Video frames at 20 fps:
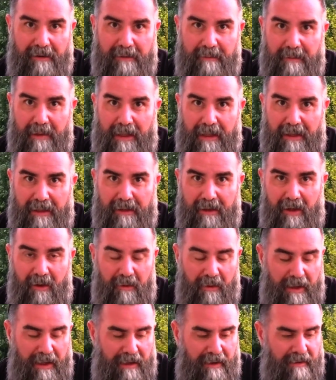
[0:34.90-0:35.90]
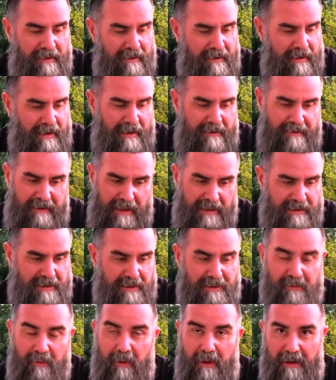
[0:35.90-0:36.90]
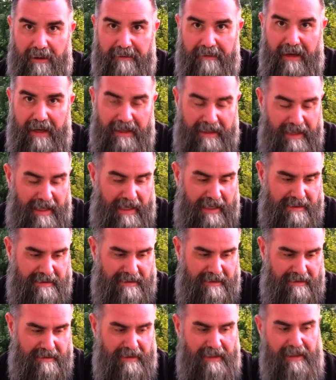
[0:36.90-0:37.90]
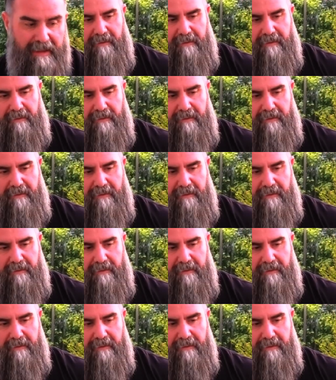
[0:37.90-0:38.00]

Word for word: in the middle of nowhere they just work fantastically.